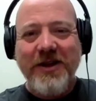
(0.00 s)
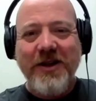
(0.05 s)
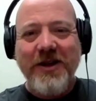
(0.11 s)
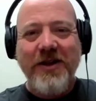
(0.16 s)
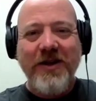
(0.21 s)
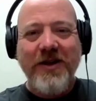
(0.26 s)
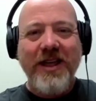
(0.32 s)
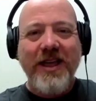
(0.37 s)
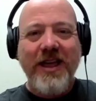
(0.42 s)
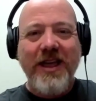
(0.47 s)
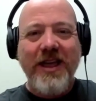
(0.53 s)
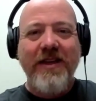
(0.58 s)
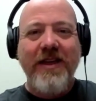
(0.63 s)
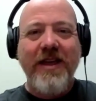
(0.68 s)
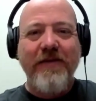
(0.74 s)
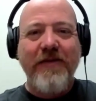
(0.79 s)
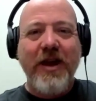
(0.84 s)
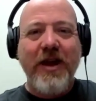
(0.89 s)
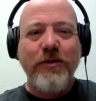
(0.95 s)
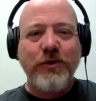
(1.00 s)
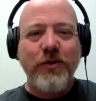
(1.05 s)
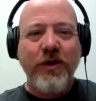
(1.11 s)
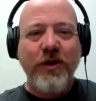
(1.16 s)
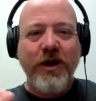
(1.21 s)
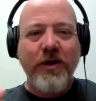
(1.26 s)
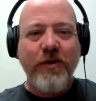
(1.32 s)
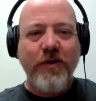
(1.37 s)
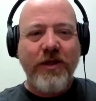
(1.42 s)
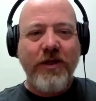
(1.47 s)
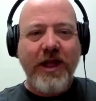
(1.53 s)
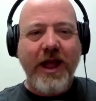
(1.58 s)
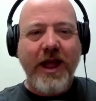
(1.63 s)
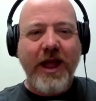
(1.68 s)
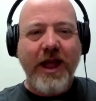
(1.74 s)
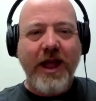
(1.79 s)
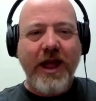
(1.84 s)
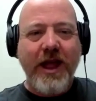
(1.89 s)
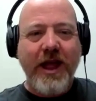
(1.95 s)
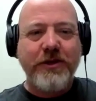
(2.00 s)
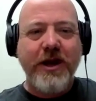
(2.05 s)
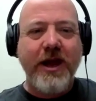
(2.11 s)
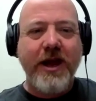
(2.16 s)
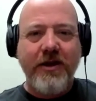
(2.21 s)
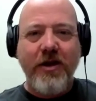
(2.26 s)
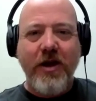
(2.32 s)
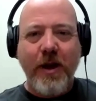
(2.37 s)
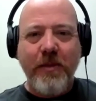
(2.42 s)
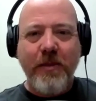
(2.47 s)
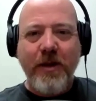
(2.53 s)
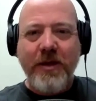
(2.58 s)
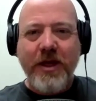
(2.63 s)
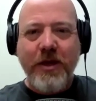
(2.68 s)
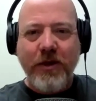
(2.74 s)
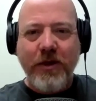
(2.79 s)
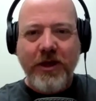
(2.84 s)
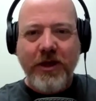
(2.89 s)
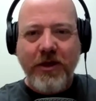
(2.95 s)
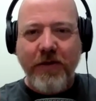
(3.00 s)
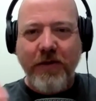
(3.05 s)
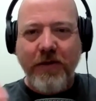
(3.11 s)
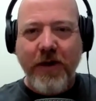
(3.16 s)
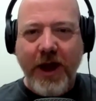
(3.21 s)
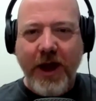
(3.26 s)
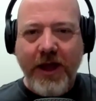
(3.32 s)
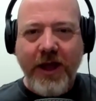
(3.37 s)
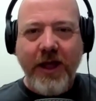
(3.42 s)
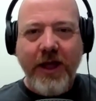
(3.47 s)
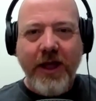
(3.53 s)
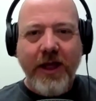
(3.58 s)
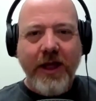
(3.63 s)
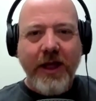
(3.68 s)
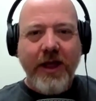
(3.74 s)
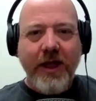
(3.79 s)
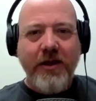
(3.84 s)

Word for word: you know if I was working with Abstrakt, you know I'm going to meet with you, right?